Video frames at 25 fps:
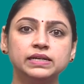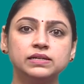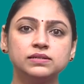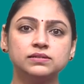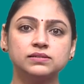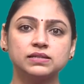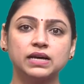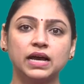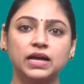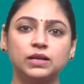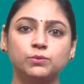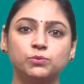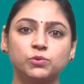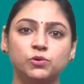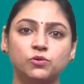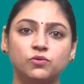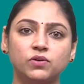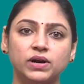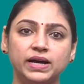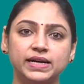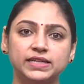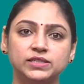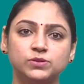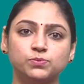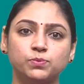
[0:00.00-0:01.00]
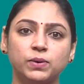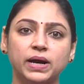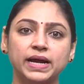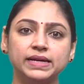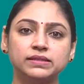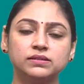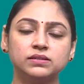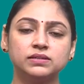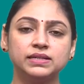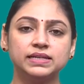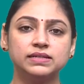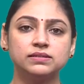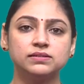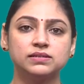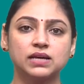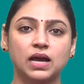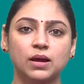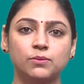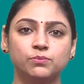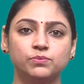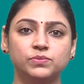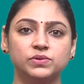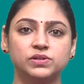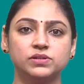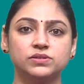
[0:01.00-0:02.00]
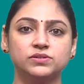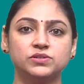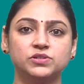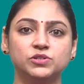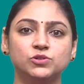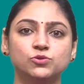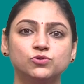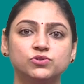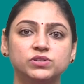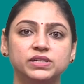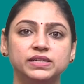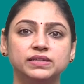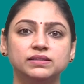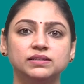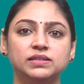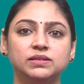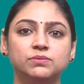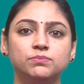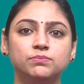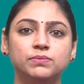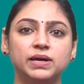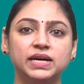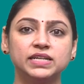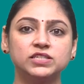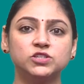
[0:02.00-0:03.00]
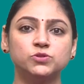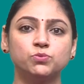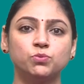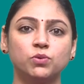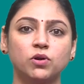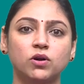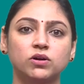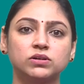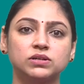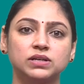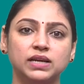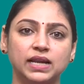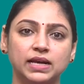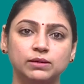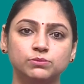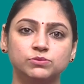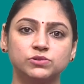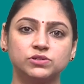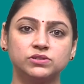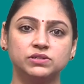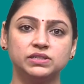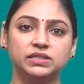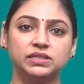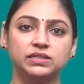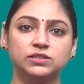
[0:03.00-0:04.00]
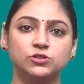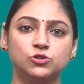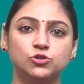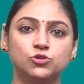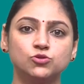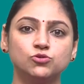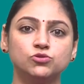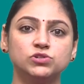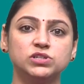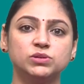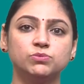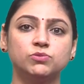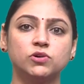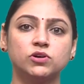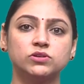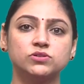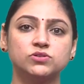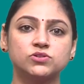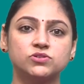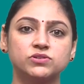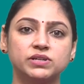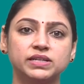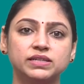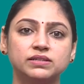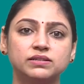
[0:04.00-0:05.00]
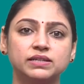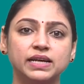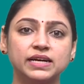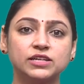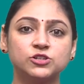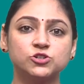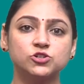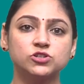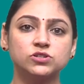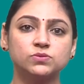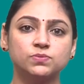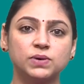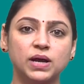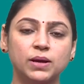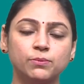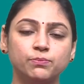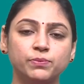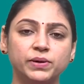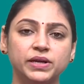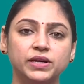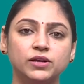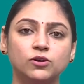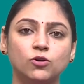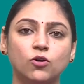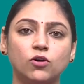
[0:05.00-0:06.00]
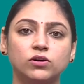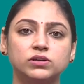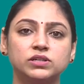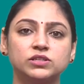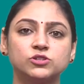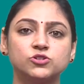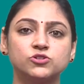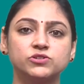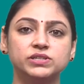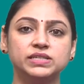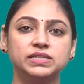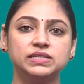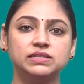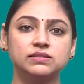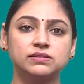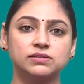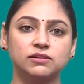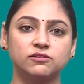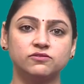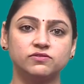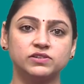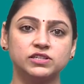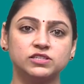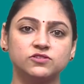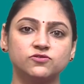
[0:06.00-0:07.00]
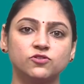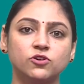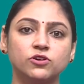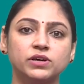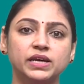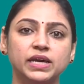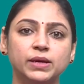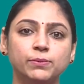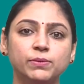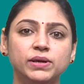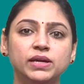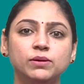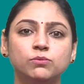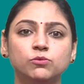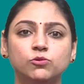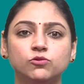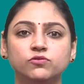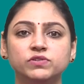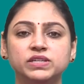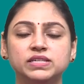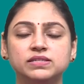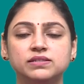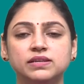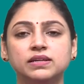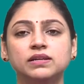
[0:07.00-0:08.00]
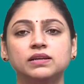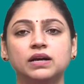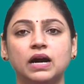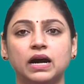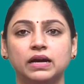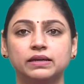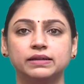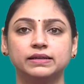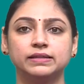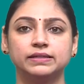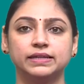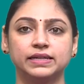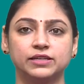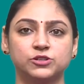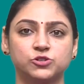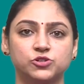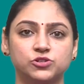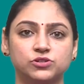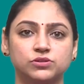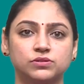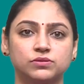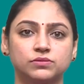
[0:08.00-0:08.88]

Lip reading: I'll provide Python examples using the Matplot library to demonstrate texture mapping on a 3D surface for gaming, movies, and architecture.